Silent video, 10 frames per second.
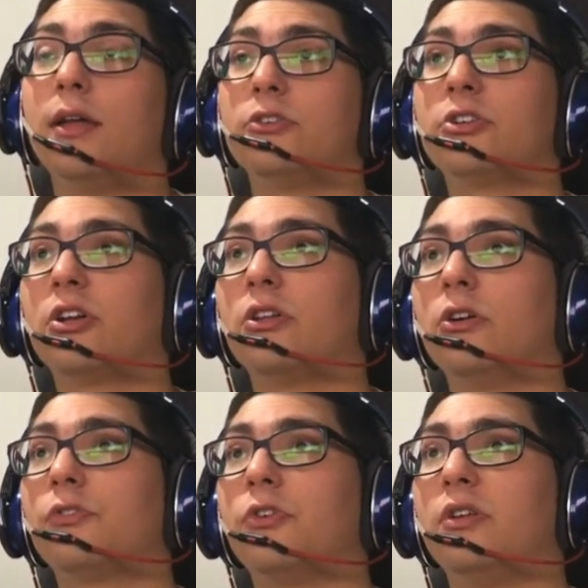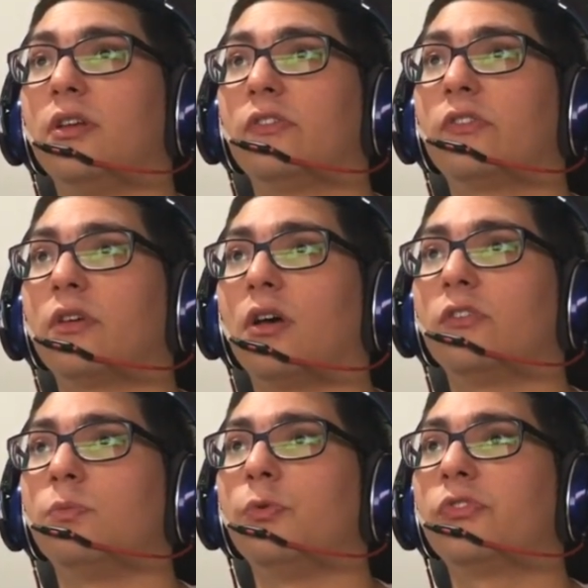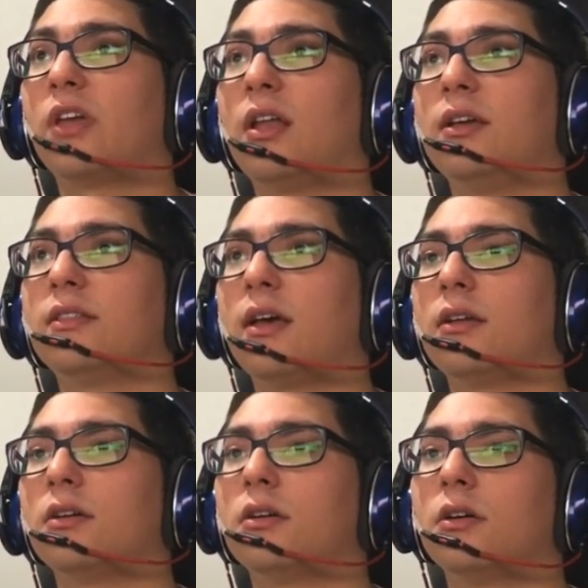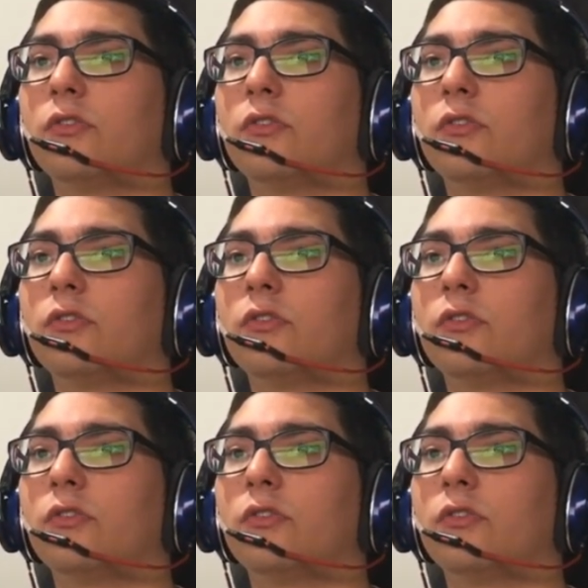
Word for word: and you're gonna look for this uh, smooth scaling data.